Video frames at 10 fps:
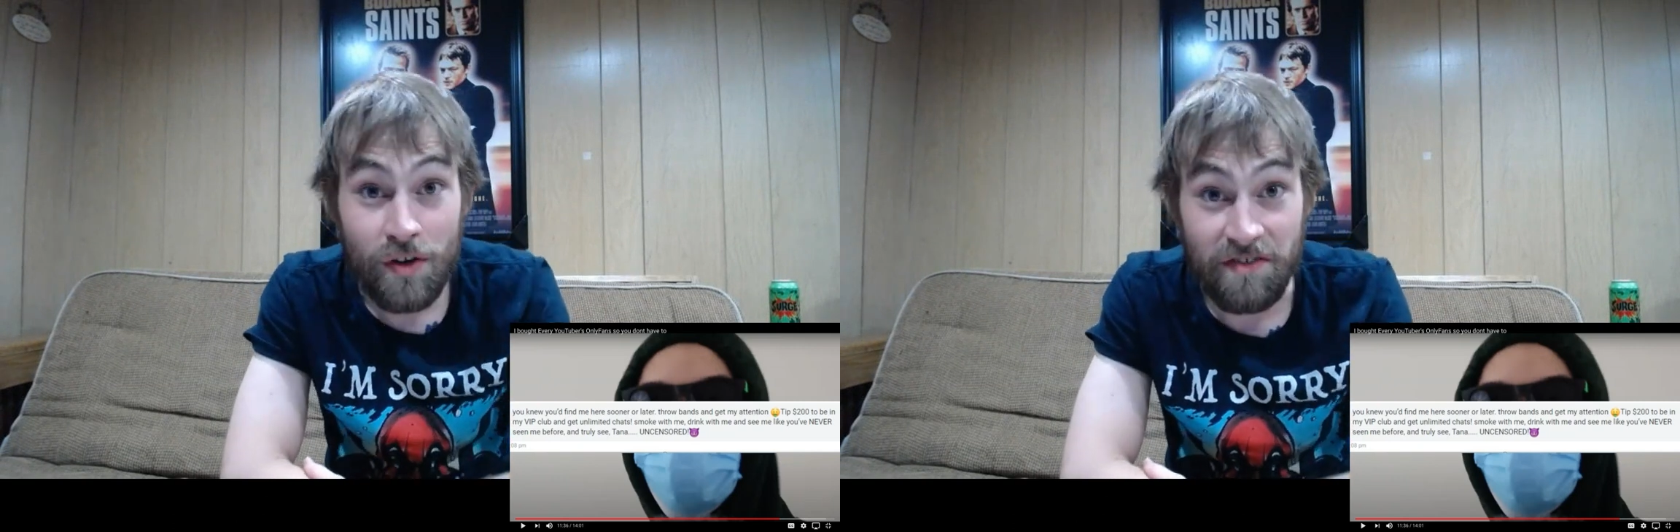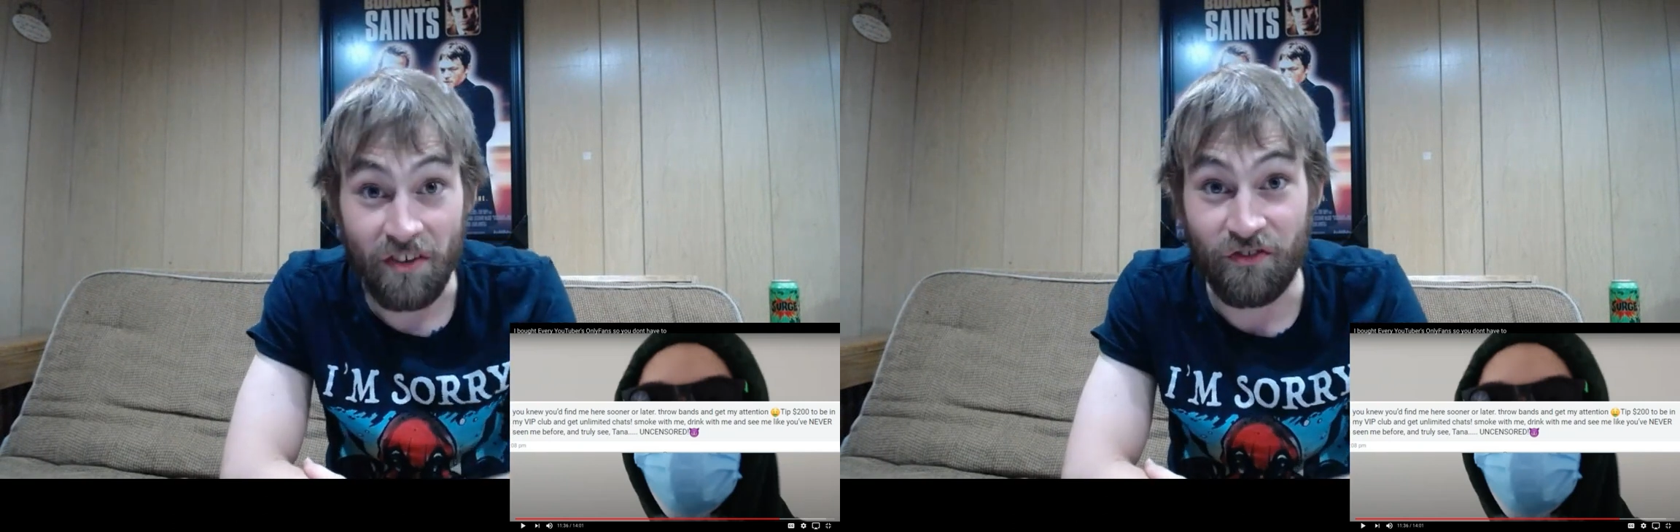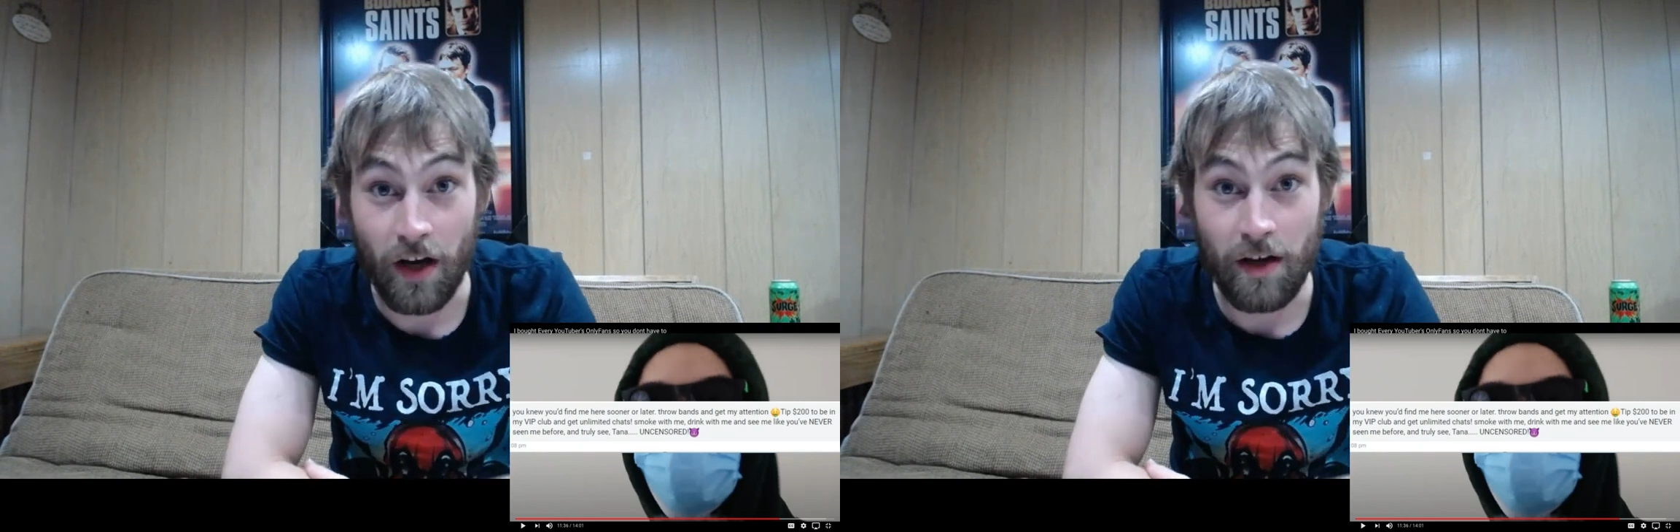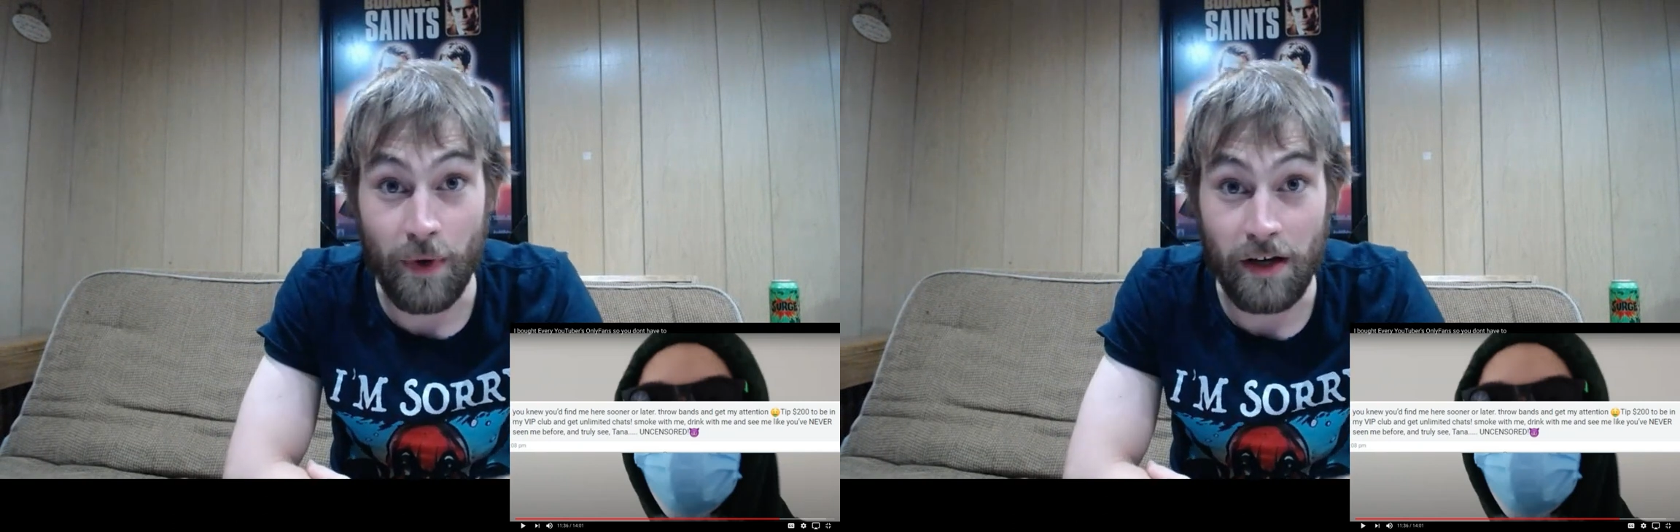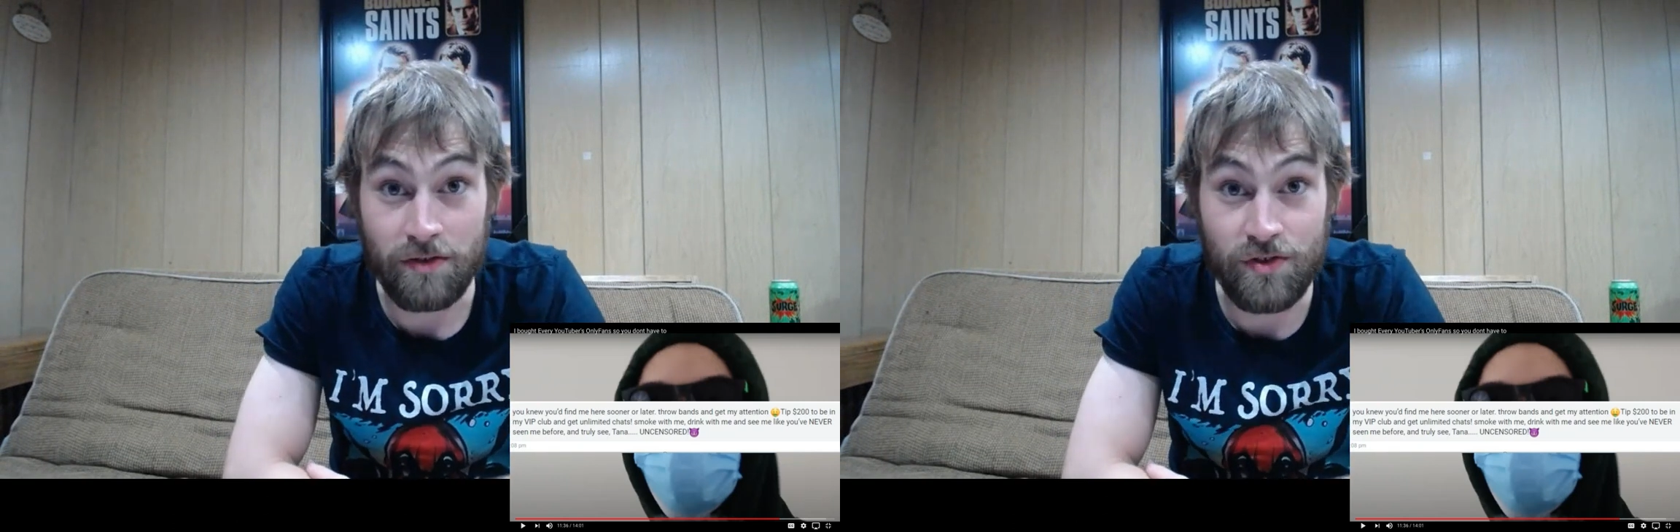give a fuck
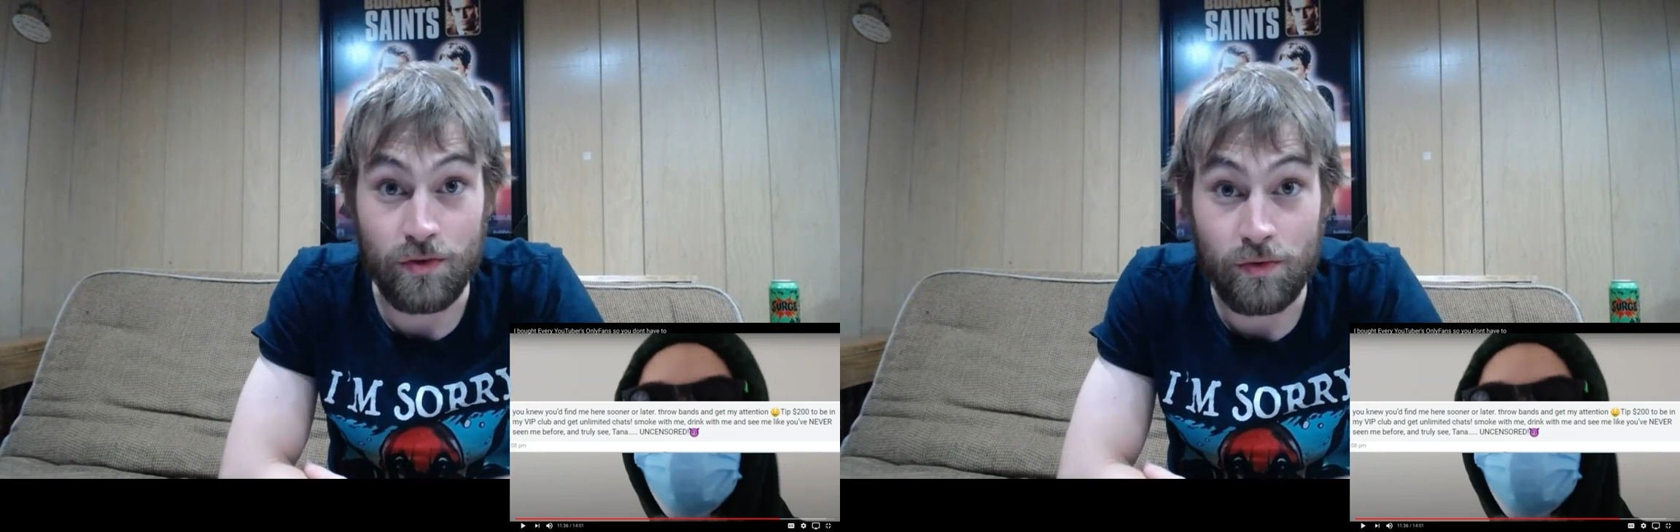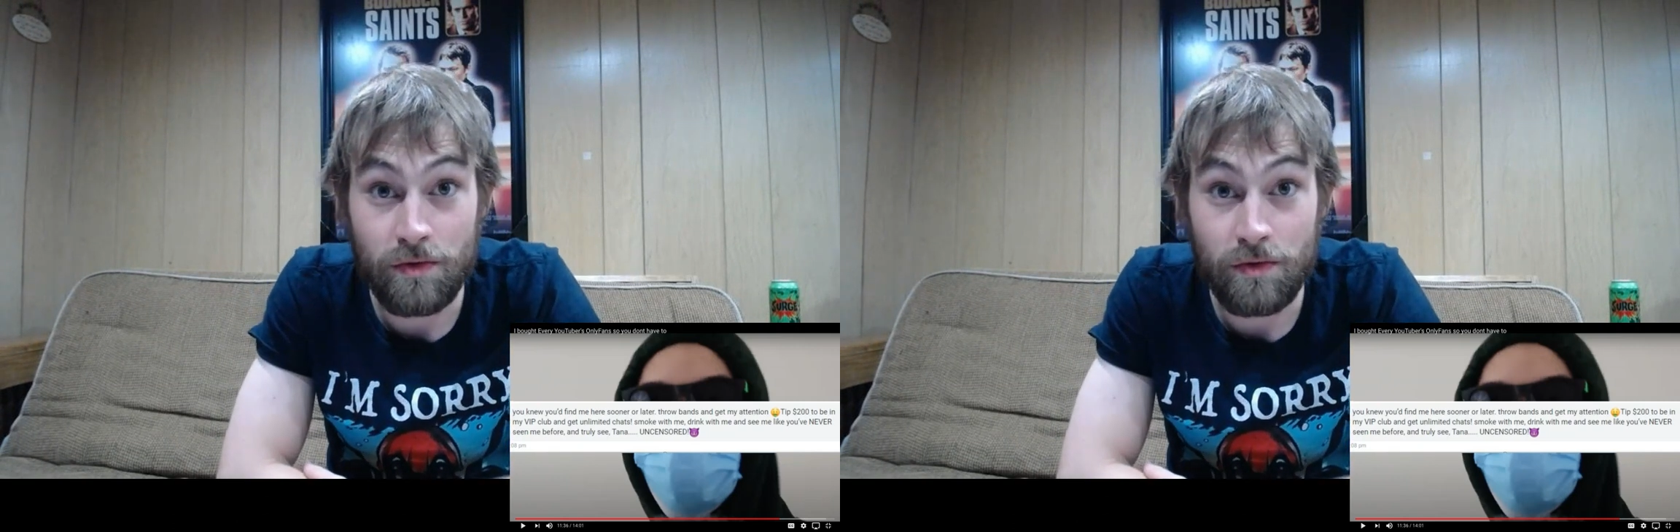about you.